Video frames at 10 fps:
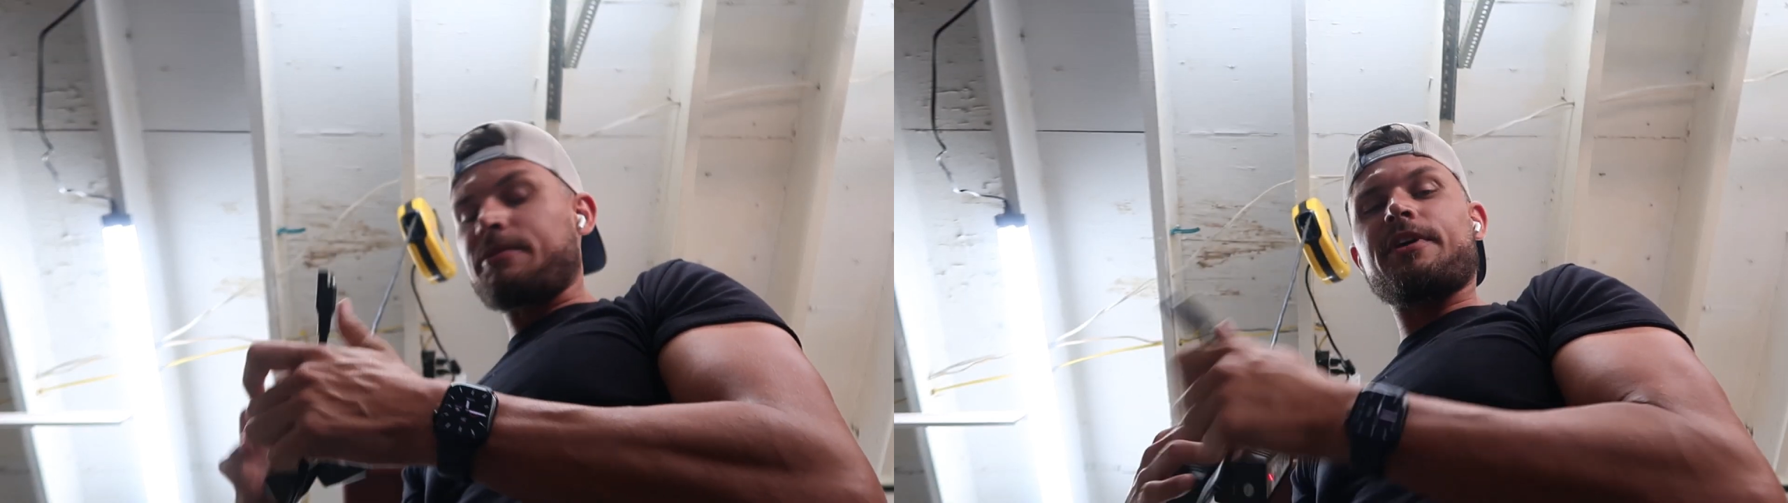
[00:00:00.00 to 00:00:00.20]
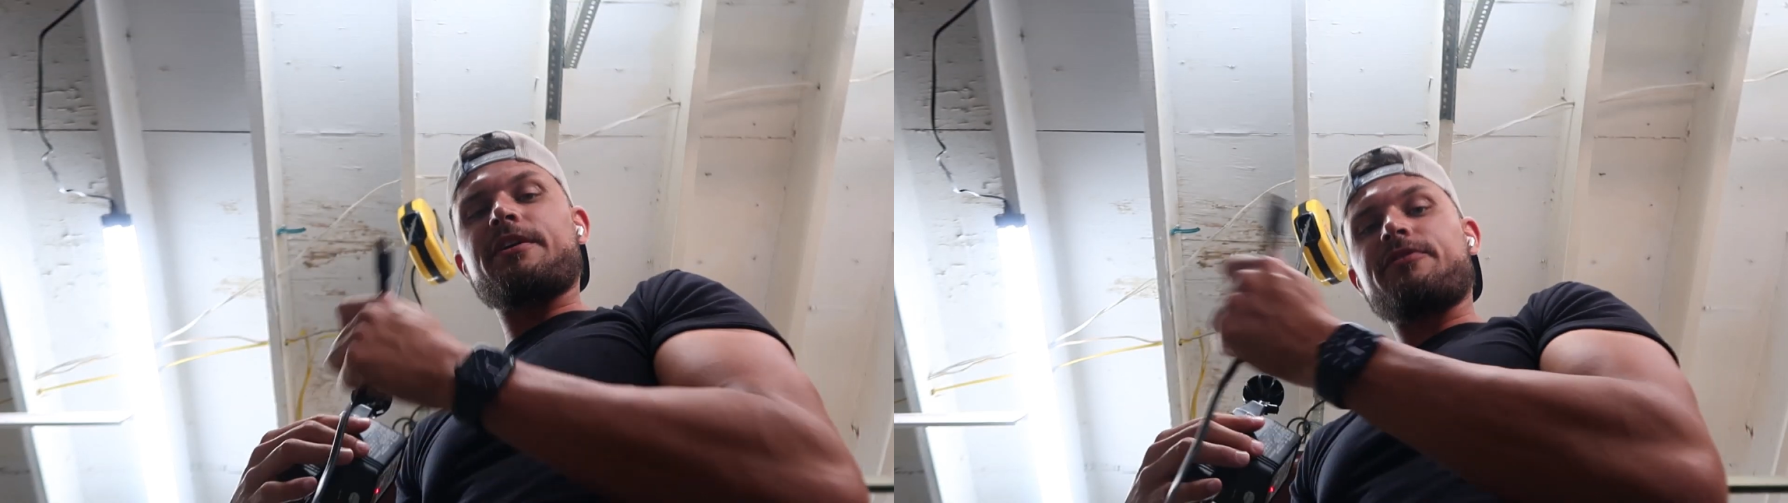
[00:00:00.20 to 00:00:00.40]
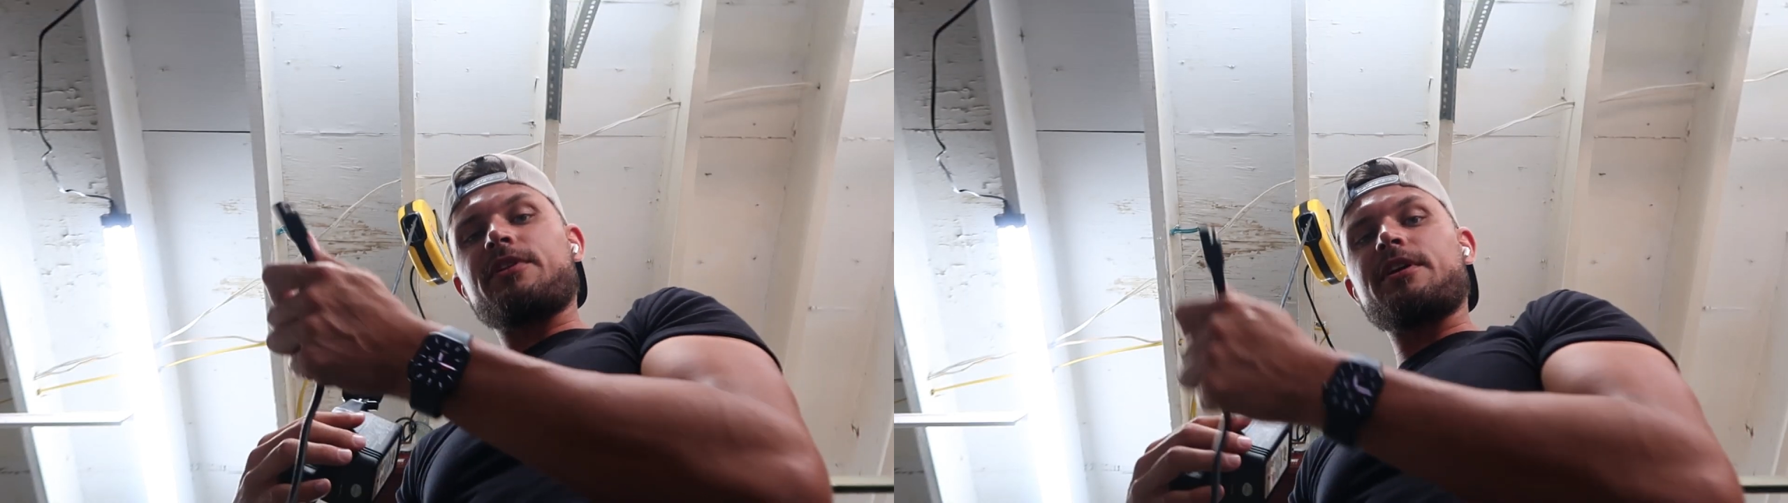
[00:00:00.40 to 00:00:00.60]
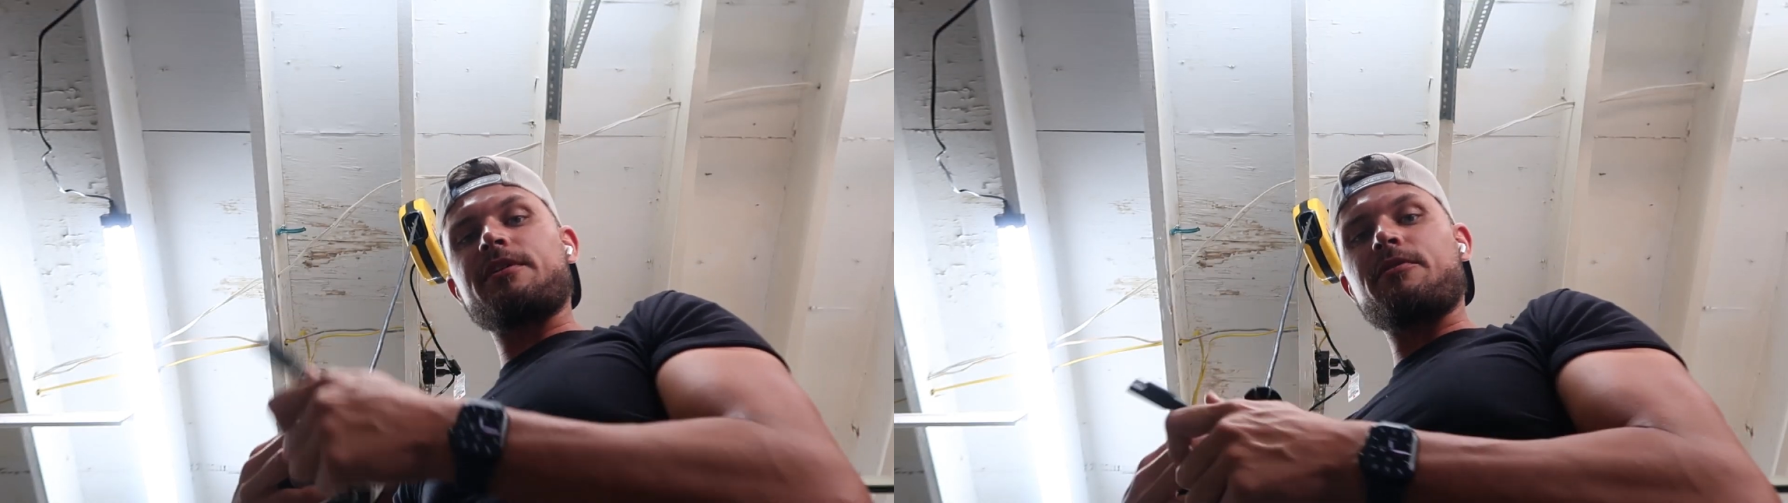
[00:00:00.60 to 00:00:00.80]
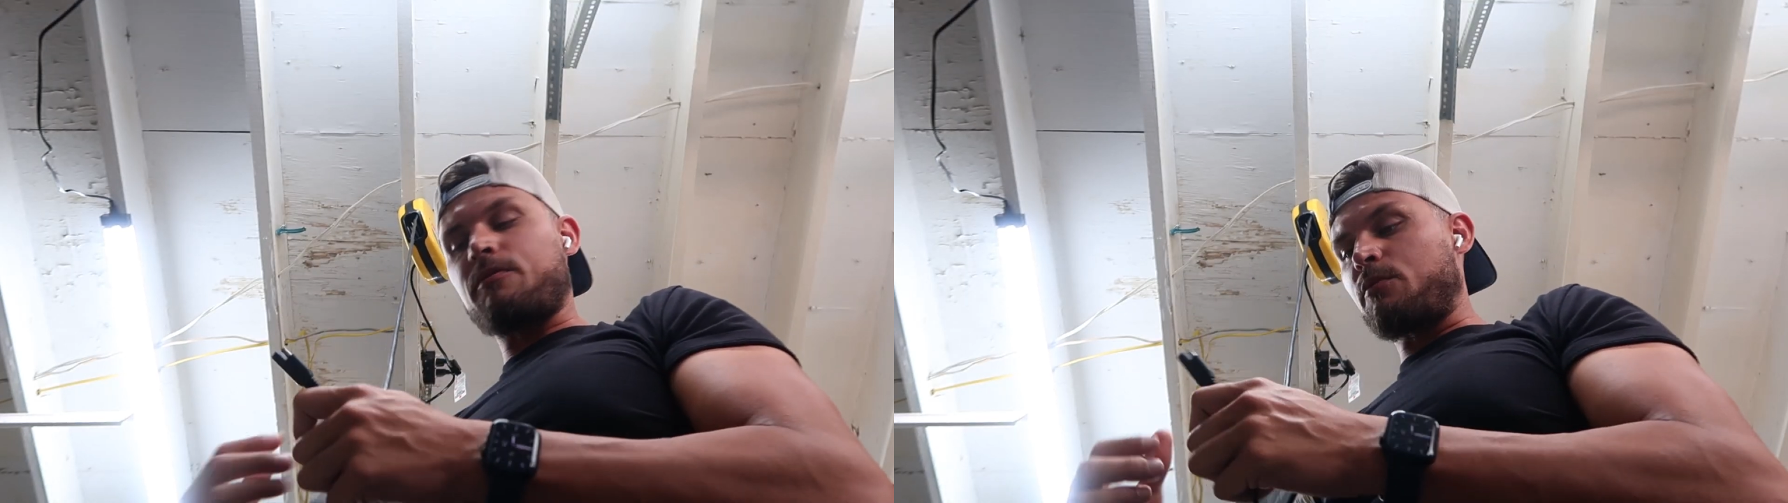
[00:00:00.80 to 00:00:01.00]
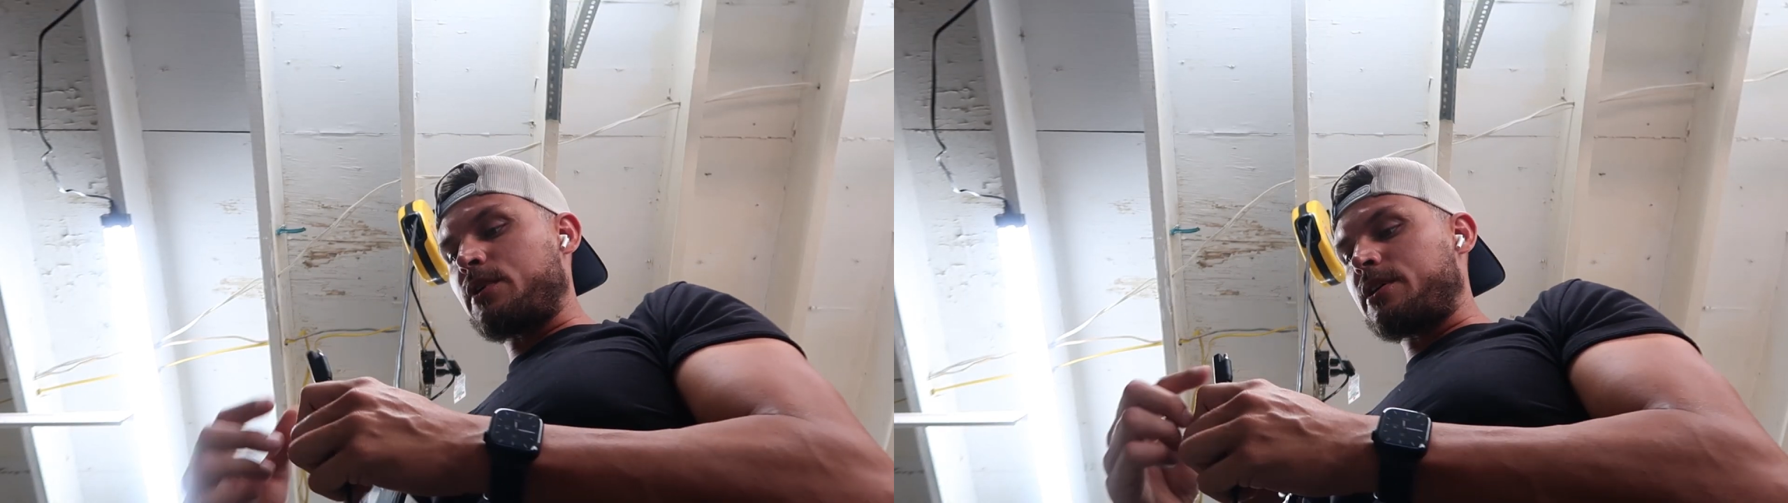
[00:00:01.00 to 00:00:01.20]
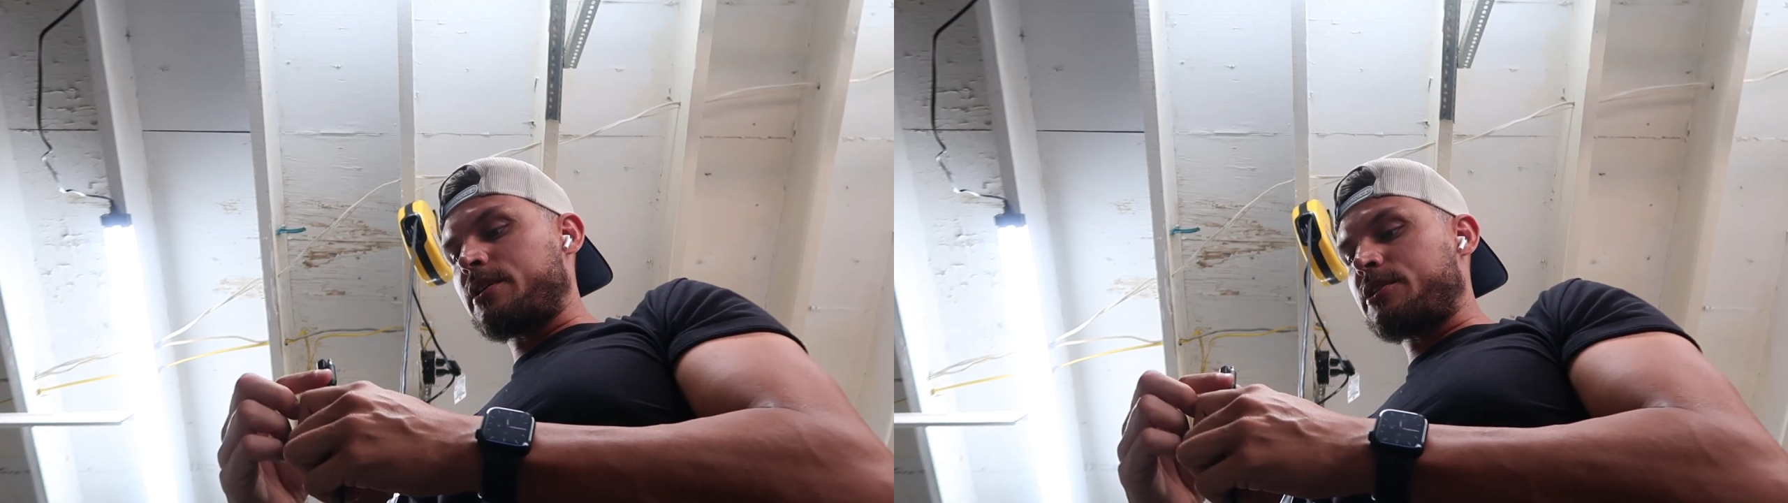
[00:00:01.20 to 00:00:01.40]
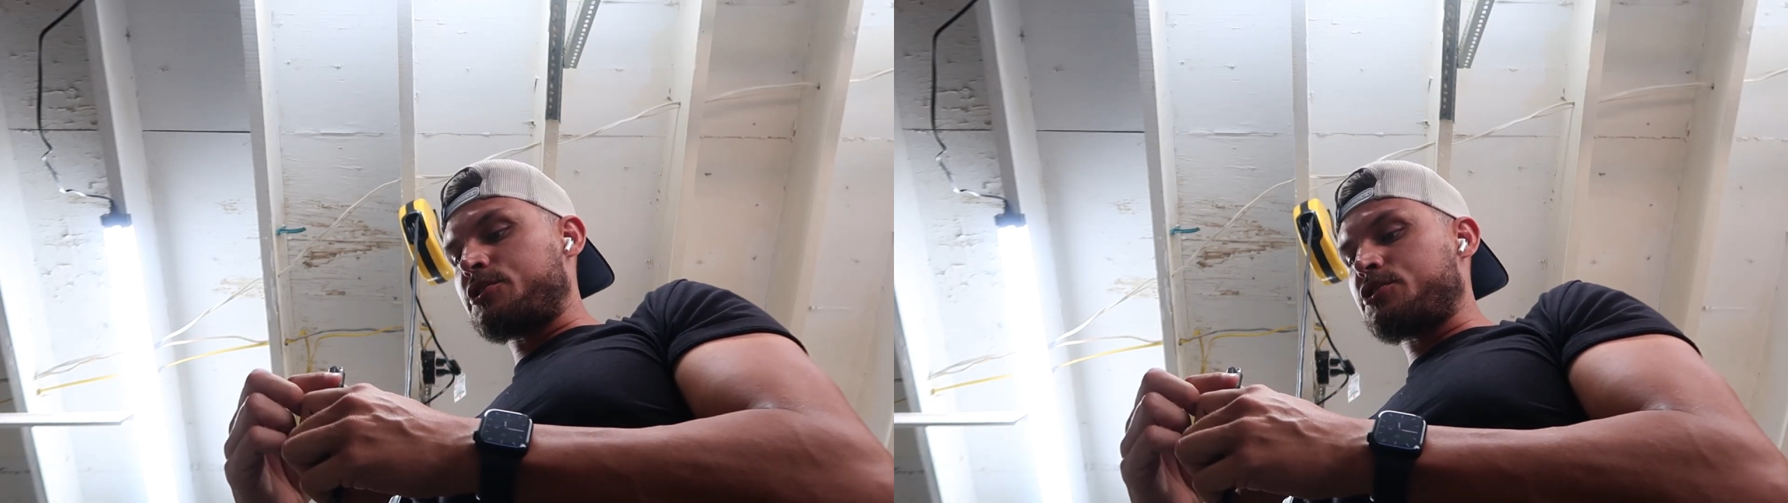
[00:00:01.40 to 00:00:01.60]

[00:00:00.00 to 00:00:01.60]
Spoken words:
but thankfully we